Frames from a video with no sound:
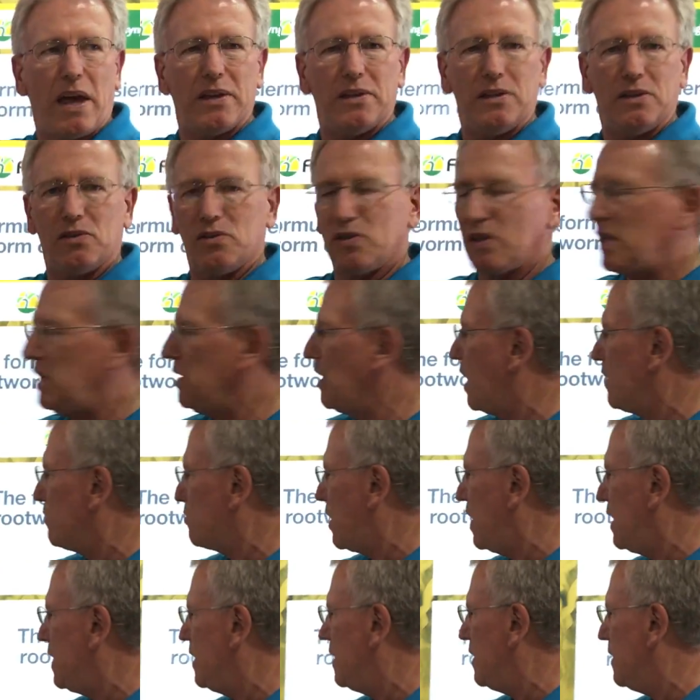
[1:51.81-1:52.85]
that you see
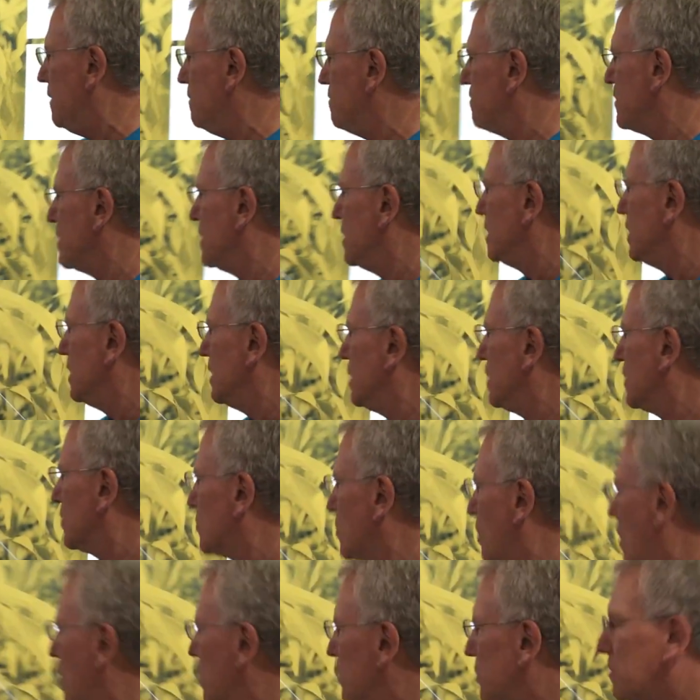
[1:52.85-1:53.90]
right here.
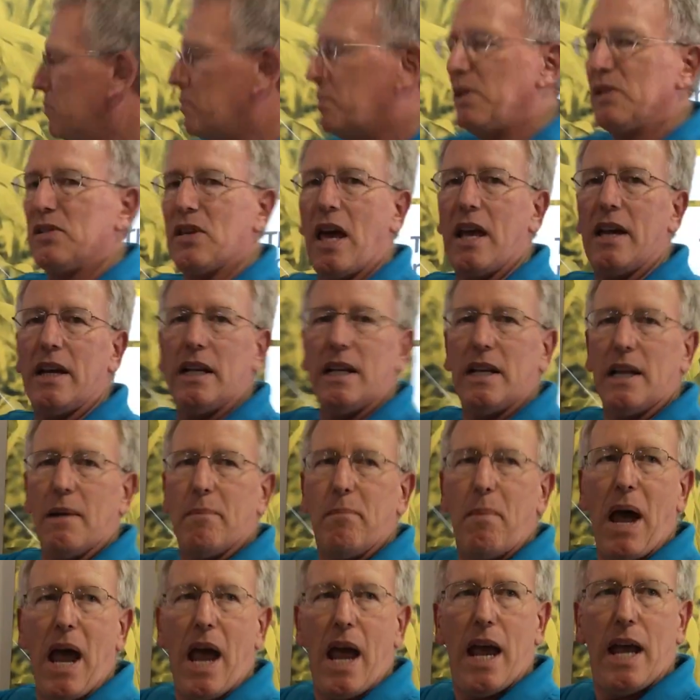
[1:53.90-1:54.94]
So it's presented in a
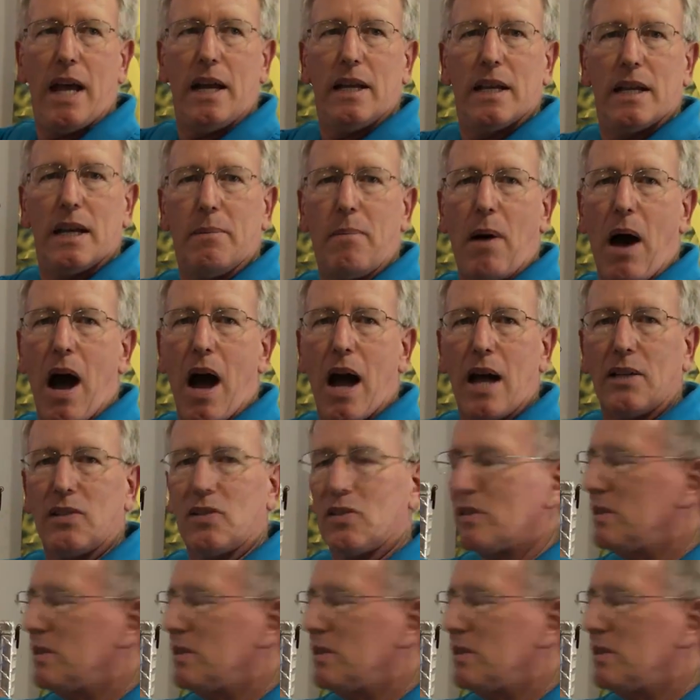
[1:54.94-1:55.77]
bag, in a box.